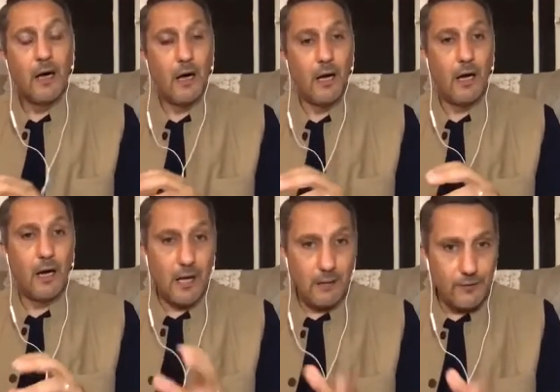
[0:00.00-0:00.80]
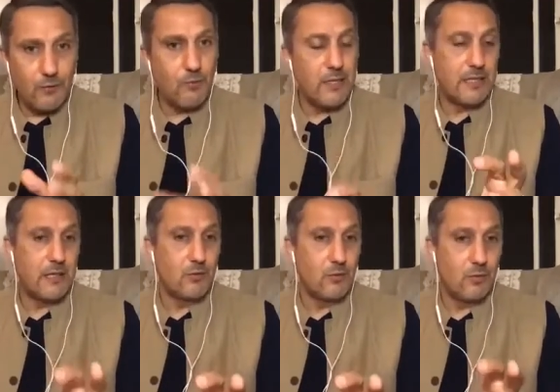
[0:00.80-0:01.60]
Often we
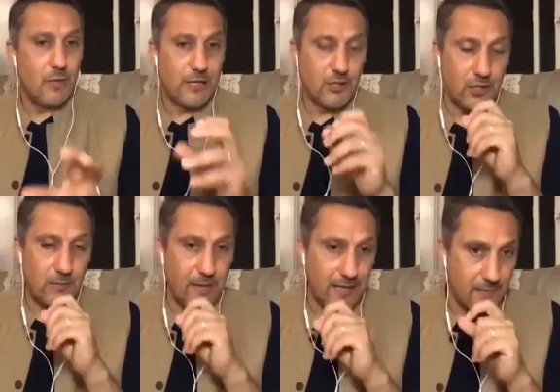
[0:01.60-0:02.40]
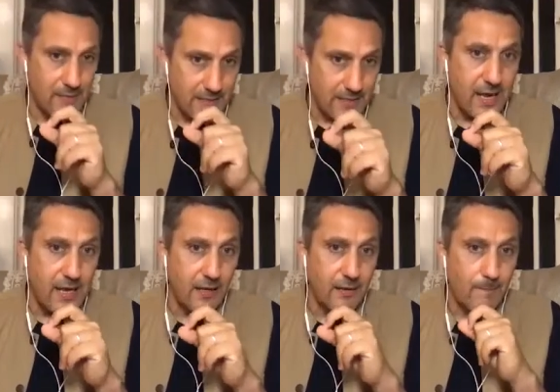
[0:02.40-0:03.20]
tend to actually make a
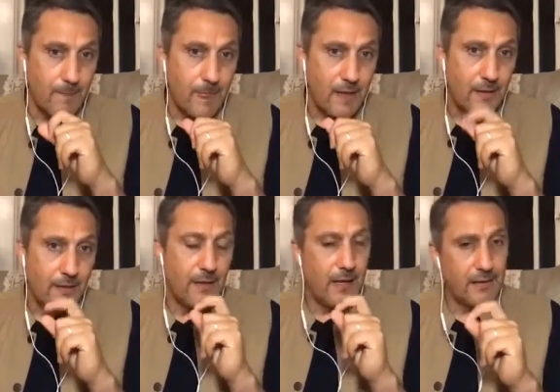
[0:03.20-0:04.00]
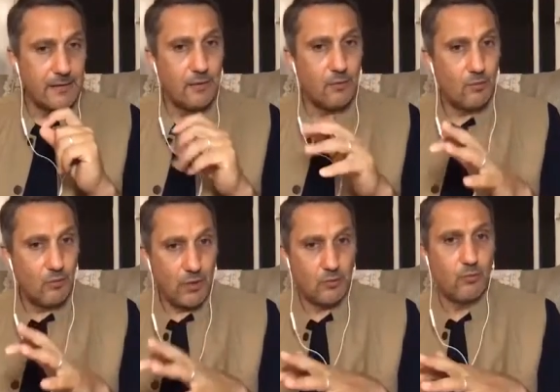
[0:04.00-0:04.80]
mistake that
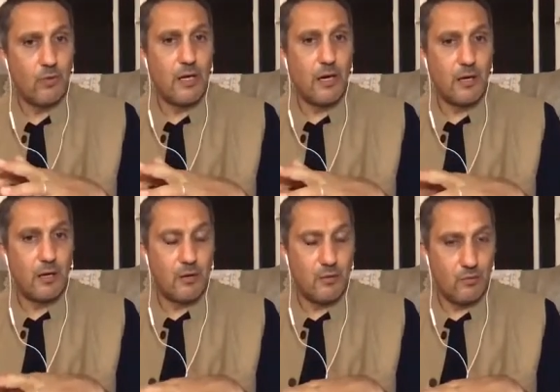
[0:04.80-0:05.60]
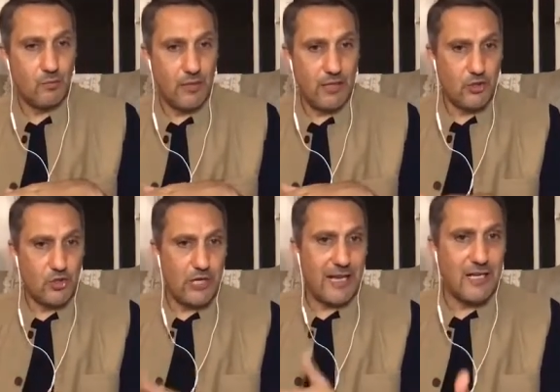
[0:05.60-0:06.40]
what we are in
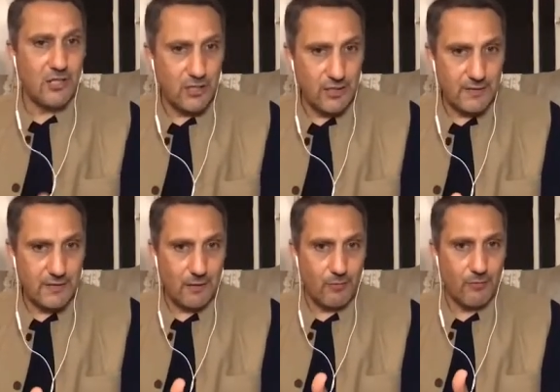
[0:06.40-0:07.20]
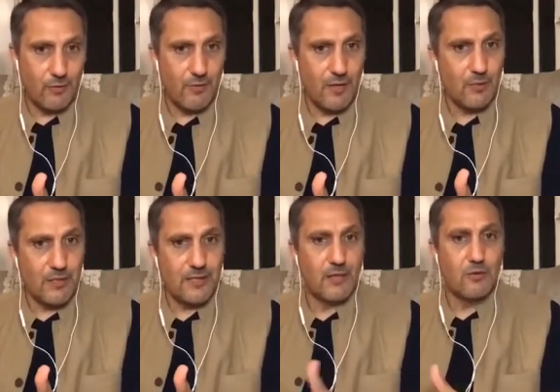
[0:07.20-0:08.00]
challenging Islamophobia, we
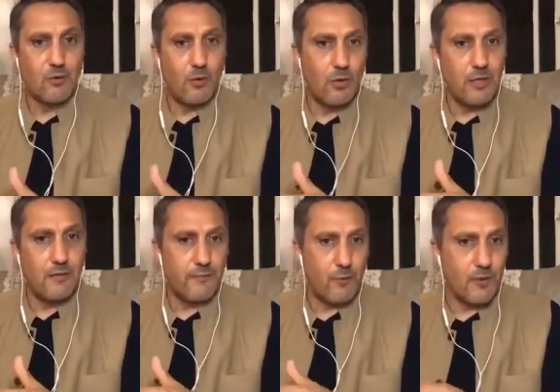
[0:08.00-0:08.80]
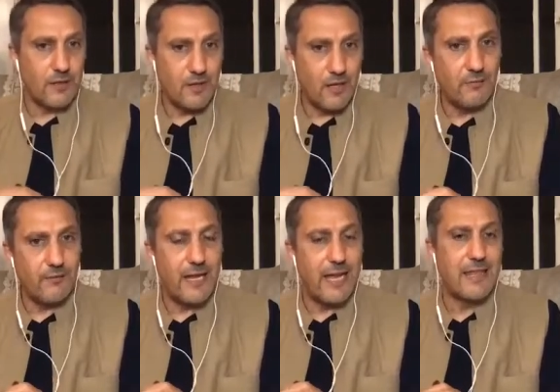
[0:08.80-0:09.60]
tend to only focus
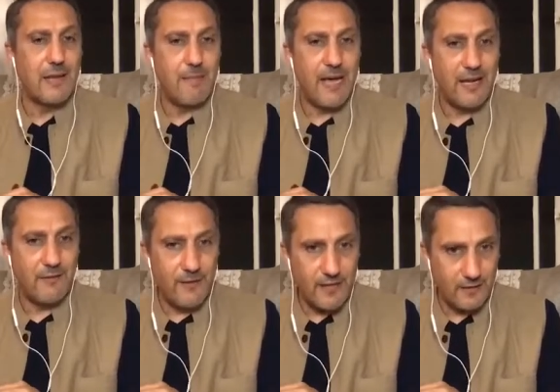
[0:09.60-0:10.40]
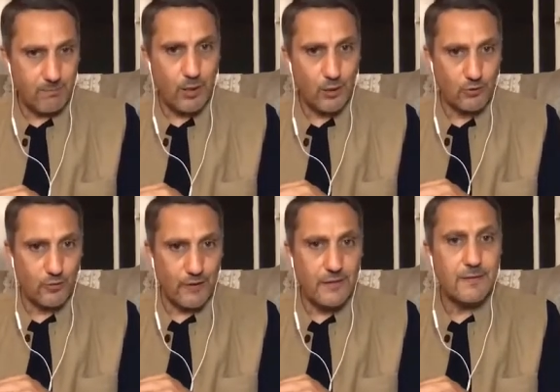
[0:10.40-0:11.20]
often at the manifest part
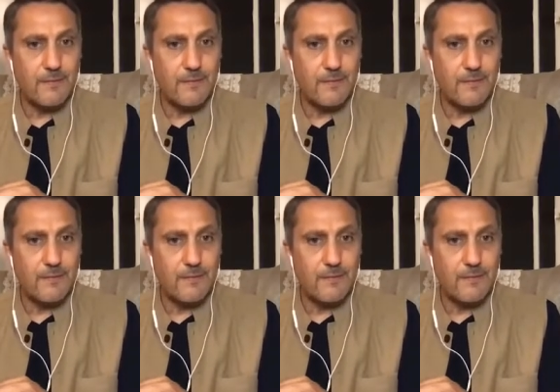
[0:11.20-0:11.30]
of it,